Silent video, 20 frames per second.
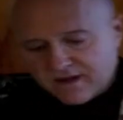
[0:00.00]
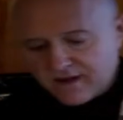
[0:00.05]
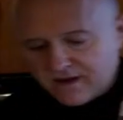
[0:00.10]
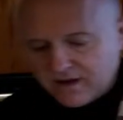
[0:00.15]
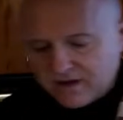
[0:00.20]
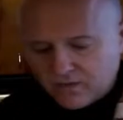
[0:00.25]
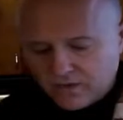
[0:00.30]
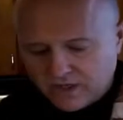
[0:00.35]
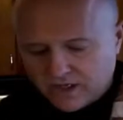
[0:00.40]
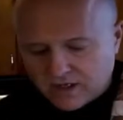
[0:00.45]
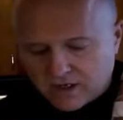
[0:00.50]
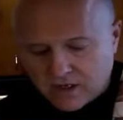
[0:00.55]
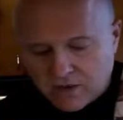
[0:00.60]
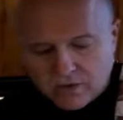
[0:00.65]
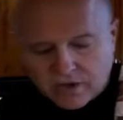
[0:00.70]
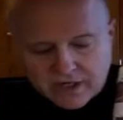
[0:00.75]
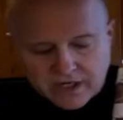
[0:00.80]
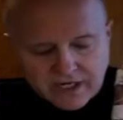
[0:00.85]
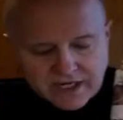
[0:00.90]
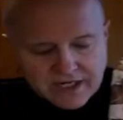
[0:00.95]
Here we go.
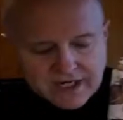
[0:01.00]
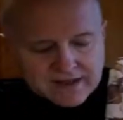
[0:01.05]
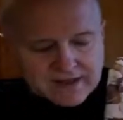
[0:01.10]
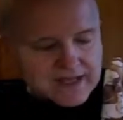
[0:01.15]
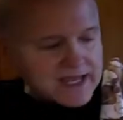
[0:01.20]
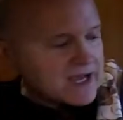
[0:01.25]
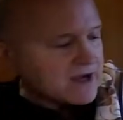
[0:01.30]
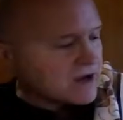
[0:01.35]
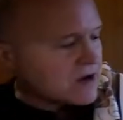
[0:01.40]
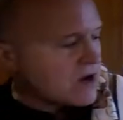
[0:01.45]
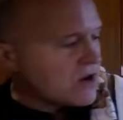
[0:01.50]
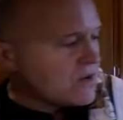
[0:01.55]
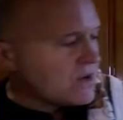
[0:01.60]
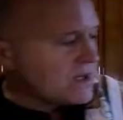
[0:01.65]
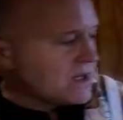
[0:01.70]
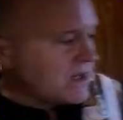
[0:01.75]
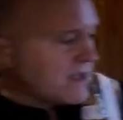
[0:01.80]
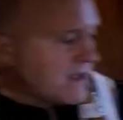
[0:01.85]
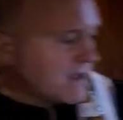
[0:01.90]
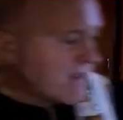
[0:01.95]
We're going to get that
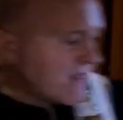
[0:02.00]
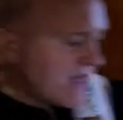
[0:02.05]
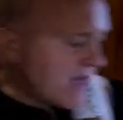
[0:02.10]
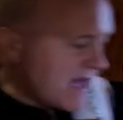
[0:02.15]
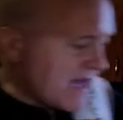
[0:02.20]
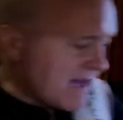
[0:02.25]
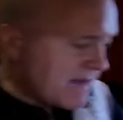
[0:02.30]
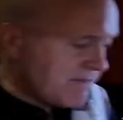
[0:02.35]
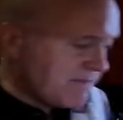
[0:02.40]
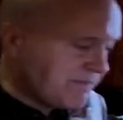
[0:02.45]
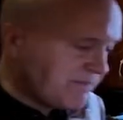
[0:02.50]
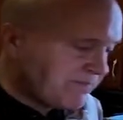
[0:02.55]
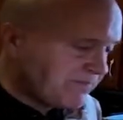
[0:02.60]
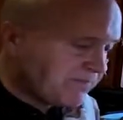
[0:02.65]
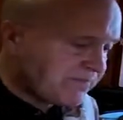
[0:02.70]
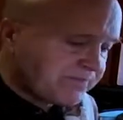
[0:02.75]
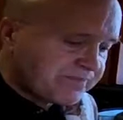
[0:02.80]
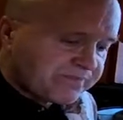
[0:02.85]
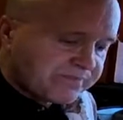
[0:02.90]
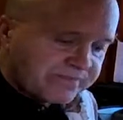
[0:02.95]
going like that.
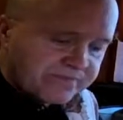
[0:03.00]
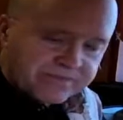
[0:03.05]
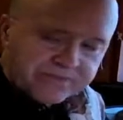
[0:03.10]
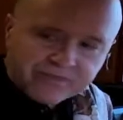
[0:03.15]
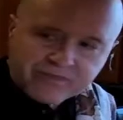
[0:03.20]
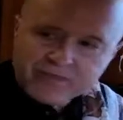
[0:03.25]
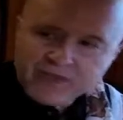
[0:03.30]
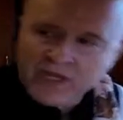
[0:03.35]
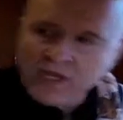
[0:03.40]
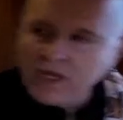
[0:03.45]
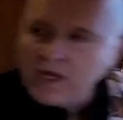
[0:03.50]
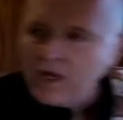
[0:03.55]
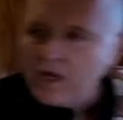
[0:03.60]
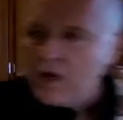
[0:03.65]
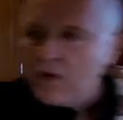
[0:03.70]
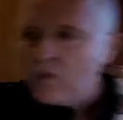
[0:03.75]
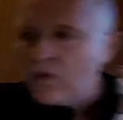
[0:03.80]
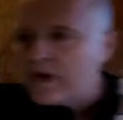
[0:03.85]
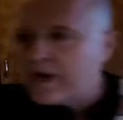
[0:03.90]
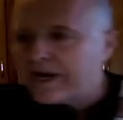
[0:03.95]

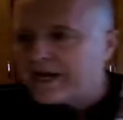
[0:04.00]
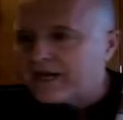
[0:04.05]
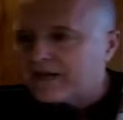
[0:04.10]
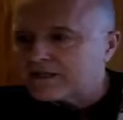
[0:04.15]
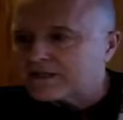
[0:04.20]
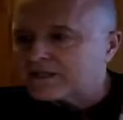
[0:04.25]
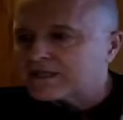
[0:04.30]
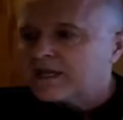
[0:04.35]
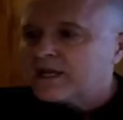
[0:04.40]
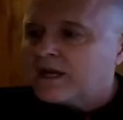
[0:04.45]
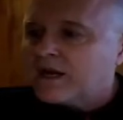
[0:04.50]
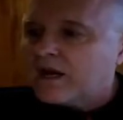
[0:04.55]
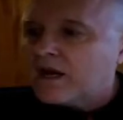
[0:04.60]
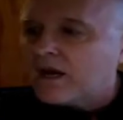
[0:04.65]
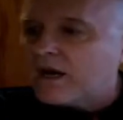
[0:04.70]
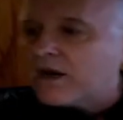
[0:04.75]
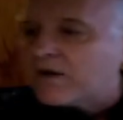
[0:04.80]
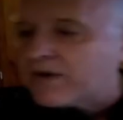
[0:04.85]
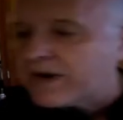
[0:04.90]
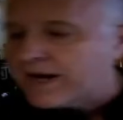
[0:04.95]
What else?
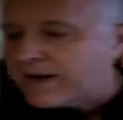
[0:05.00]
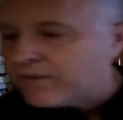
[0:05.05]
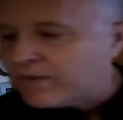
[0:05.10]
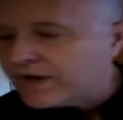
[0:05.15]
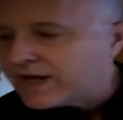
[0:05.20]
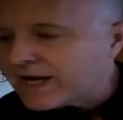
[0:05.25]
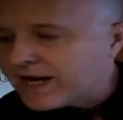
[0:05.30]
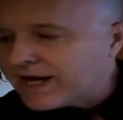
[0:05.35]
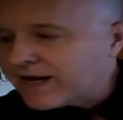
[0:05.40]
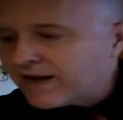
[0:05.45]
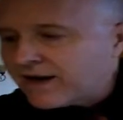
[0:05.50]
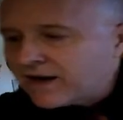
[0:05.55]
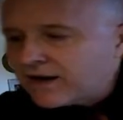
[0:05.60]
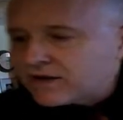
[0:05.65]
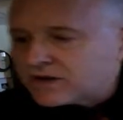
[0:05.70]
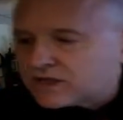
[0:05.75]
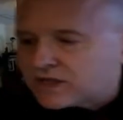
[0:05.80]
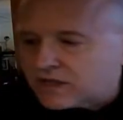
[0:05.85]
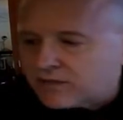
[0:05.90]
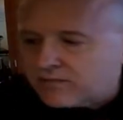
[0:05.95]
All right, we got
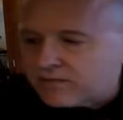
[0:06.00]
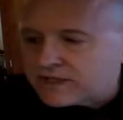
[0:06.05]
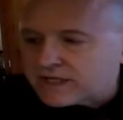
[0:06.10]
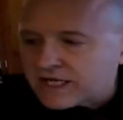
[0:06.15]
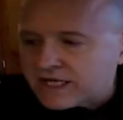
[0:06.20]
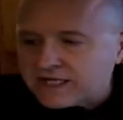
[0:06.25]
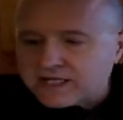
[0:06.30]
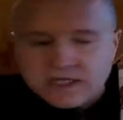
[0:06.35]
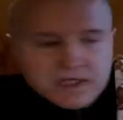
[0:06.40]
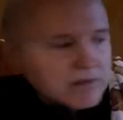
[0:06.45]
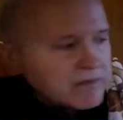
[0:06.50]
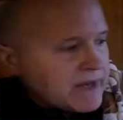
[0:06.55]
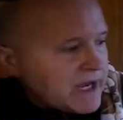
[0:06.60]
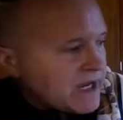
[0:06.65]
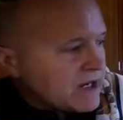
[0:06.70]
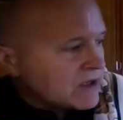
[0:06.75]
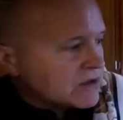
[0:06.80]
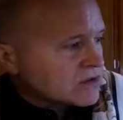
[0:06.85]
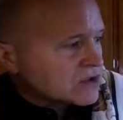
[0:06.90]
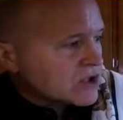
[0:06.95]
our diced
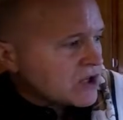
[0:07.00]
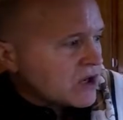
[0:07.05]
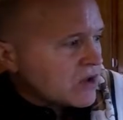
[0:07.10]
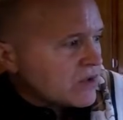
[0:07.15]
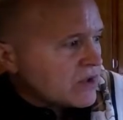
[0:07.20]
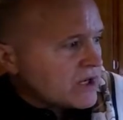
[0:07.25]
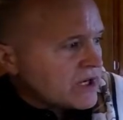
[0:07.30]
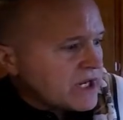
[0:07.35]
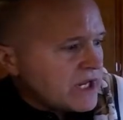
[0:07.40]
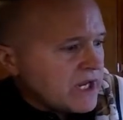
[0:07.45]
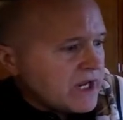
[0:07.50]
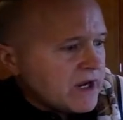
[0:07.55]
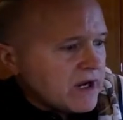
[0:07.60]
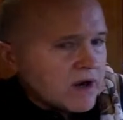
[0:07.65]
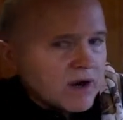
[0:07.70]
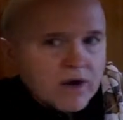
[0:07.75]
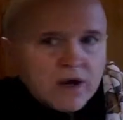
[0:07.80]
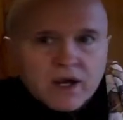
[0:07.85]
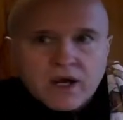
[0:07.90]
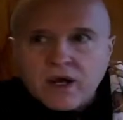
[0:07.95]
tomatoes going
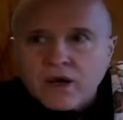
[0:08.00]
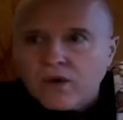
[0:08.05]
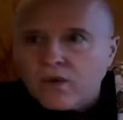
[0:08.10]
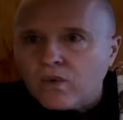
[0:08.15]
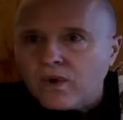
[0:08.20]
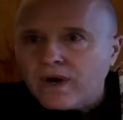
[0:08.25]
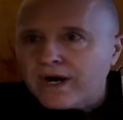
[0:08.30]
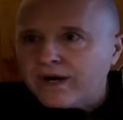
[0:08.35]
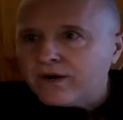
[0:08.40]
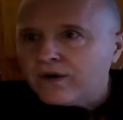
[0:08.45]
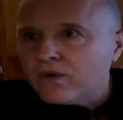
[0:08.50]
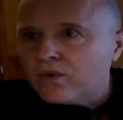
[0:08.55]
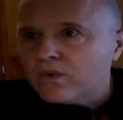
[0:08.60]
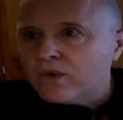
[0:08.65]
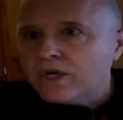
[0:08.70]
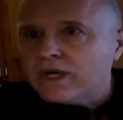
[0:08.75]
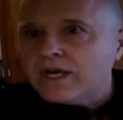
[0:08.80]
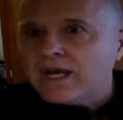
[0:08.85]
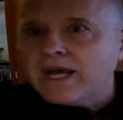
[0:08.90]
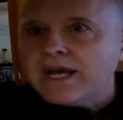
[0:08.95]
there. Why don't
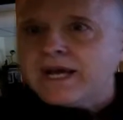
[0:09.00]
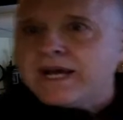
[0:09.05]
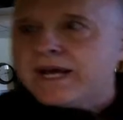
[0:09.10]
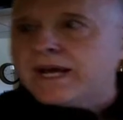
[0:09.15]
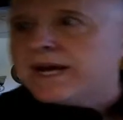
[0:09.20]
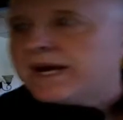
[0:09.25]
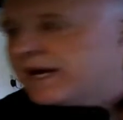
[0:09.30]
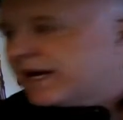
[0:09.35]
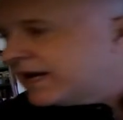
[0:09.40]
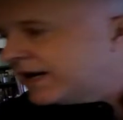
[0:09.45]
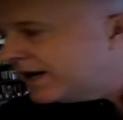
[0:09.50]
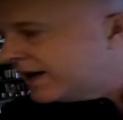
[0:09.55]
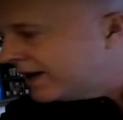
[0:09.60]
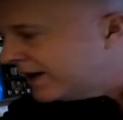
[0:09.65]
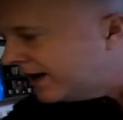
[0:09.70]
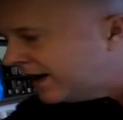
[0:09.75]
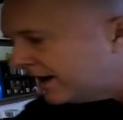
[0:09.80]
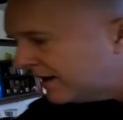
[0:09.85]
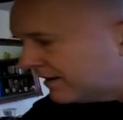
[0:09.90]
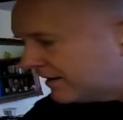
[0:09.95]
we add
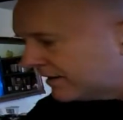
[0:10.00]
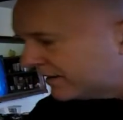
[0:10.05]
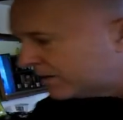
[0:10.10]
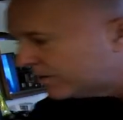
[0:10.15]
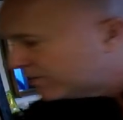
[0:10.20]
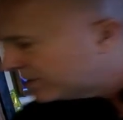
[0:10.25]
a little